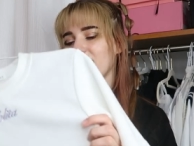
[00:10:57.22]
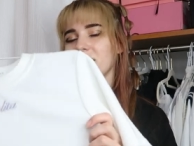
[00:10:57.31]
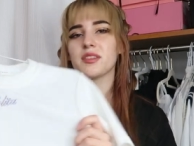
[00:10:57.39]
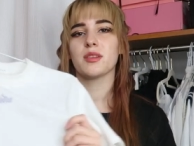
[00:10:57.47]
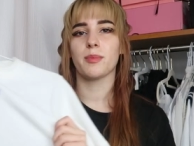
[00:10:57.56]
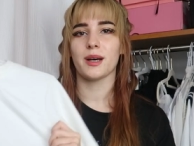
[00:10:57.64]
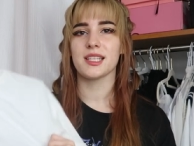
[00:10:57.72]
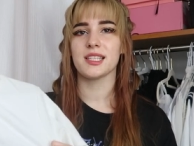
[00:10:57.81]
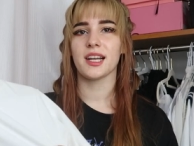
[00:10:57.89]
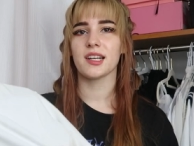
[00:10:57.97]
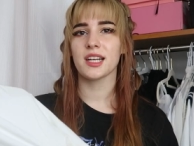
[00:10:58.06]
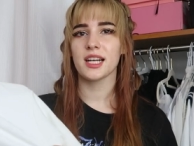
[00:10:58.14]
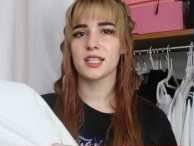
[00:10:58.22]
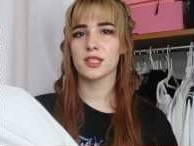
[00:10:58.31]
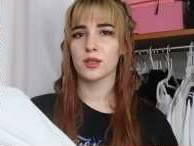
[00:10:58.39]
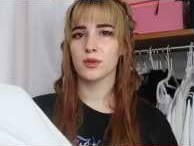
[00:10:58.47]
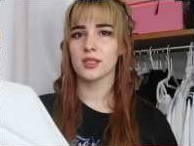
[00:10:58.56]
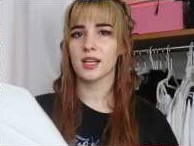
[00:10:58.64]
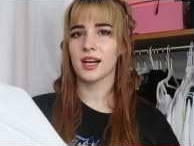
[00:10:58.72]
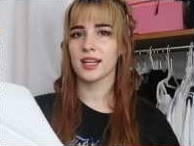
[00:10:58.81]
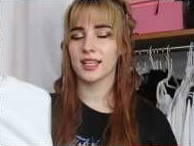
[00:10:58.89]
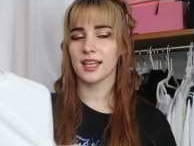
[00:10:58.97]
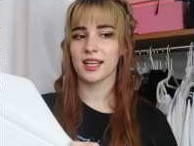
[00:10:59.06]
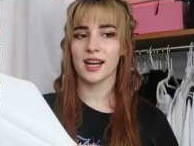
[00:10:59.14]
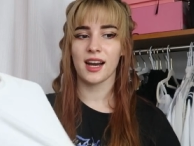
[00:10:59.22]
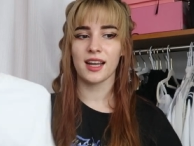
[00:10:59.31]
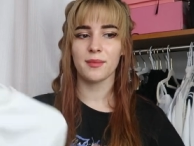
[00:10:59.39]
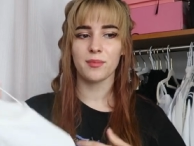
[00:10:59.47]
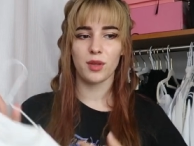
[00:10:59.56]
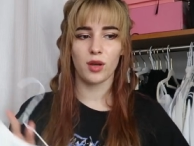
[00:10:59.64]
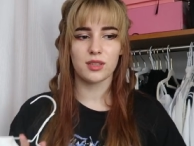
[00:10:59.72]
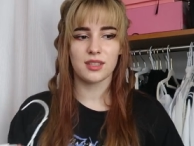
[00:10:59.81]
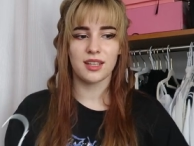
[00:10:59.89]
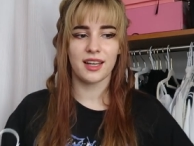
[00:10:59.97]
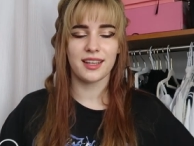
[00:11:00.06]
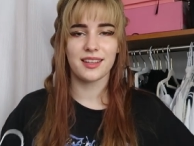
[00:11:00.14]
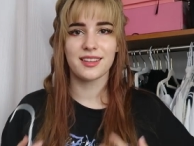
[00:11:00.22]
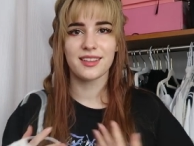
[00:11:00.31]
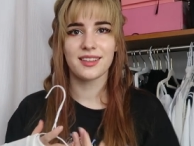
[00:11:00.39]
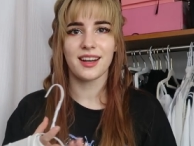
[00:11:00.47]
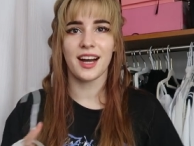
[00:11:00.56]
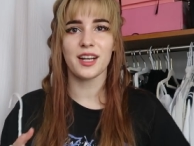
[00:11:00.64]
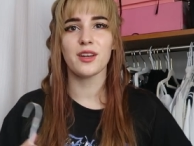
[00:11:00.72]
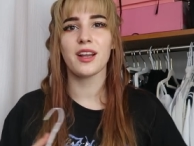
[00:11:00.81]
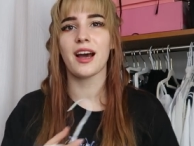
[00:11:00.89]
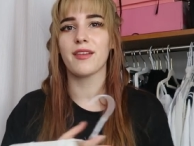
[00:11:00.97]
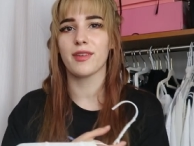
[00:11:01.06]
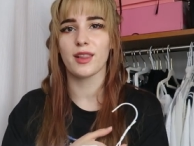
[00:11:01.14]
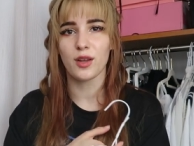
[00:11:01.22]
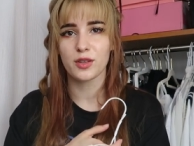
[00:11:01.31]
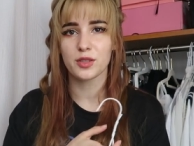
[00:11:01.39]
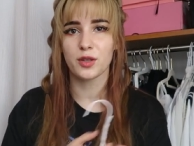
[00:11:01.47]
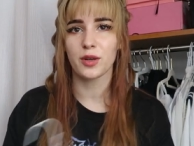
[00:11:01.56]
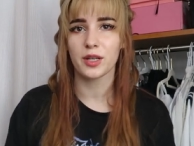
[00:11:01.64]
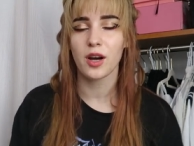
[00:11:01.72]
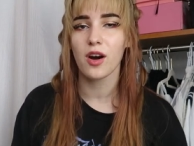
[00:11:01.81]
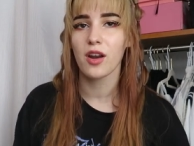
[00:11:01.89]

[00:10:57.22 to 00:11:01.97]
around the bus area is so tight like I'm not like I don't have a lot going